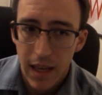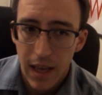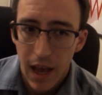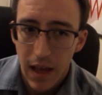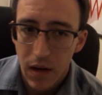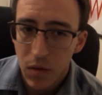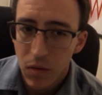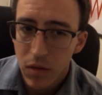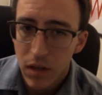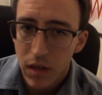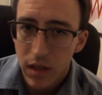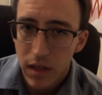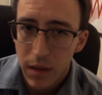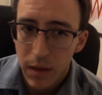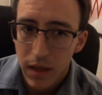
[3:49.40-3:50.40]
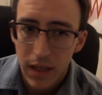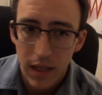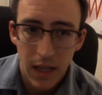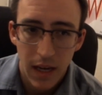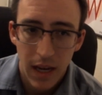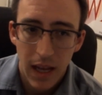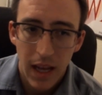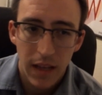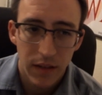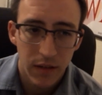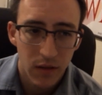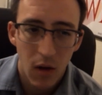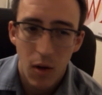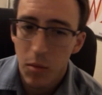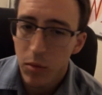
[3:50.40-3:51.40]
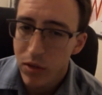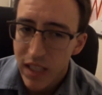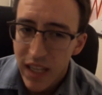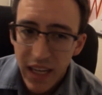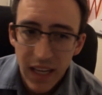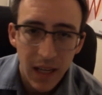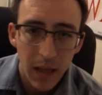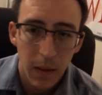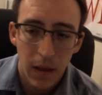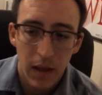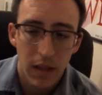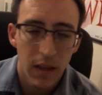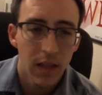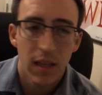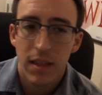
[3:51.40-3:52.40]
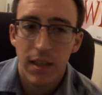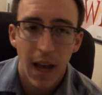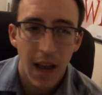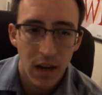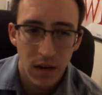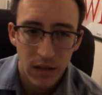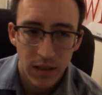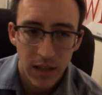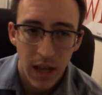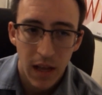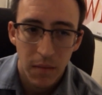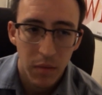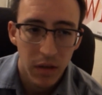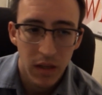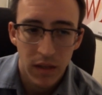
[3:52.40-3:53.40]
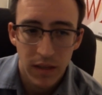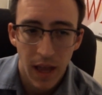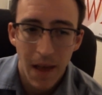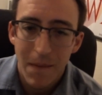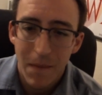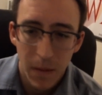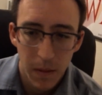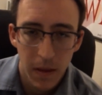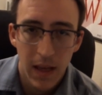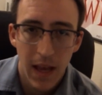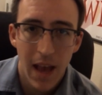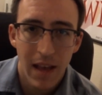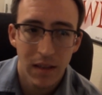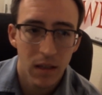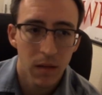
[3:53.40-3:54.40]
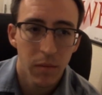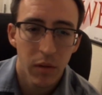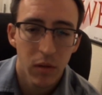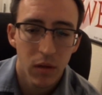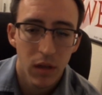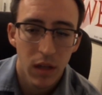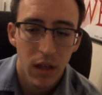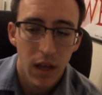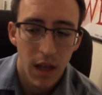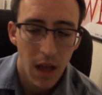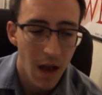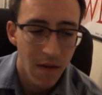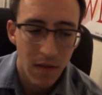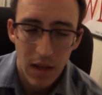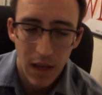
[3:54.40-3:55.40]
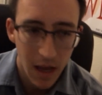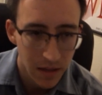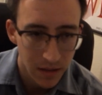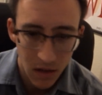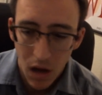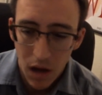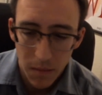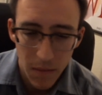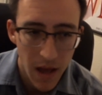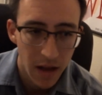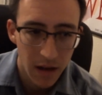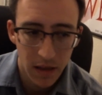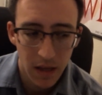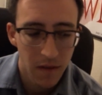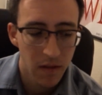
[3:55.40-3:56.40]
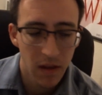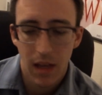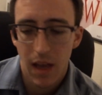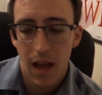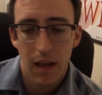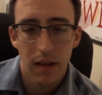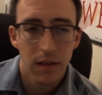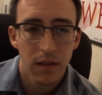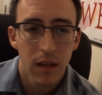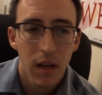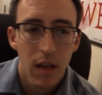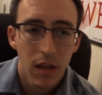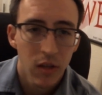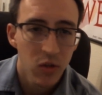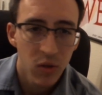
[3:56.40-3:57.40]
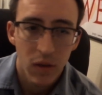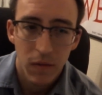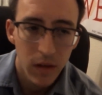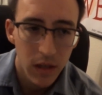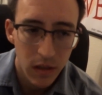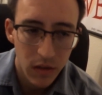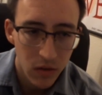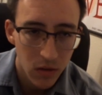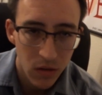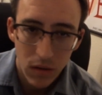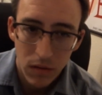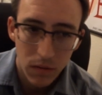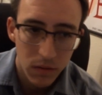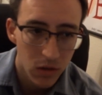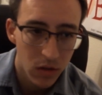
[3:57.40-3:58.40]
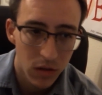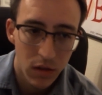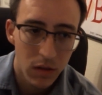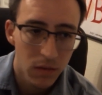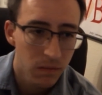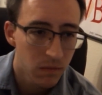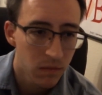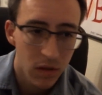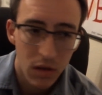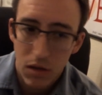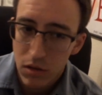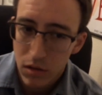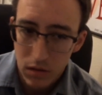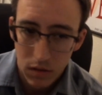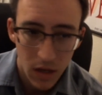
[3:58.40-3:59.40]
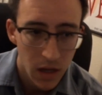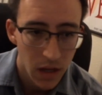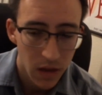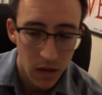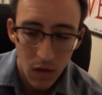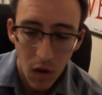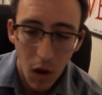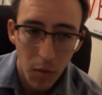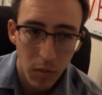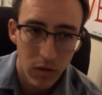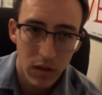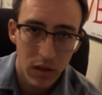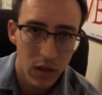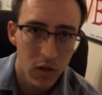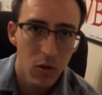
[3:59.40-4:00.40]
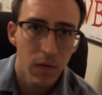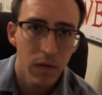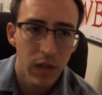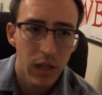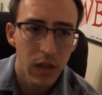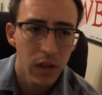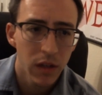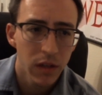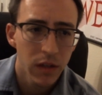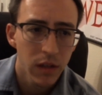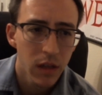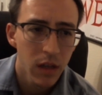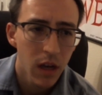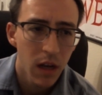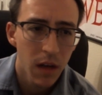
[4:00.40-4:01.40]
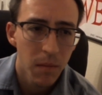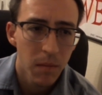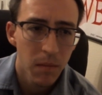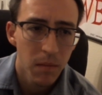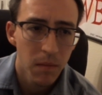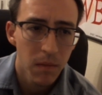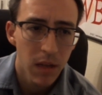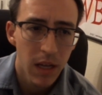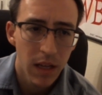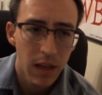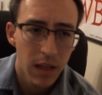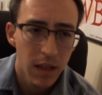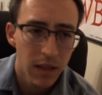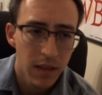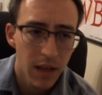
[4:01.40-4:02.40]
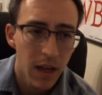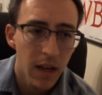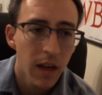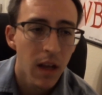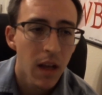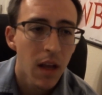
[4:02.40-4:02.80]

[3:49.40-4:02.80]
I don't think it hits almost anything in the entire set because everything has an ability. Everything has an automatic, everything has swiftness, or just there's almost 0 vanillas in this set.